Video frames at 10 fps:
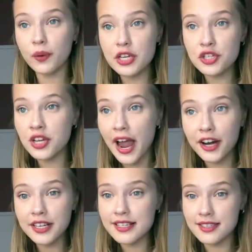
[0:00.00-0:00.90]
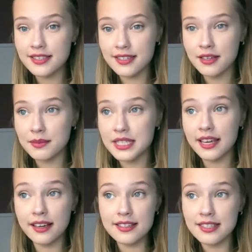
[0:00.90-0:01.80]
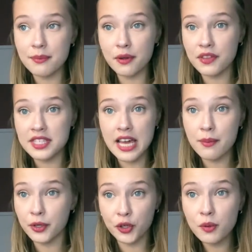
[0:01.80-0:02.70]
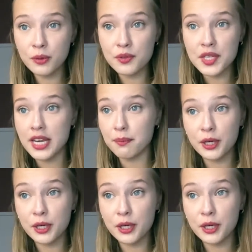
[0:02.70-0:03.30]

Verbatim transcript: Croatian hierarchy systems like Assemble of the Sabor Nobles and a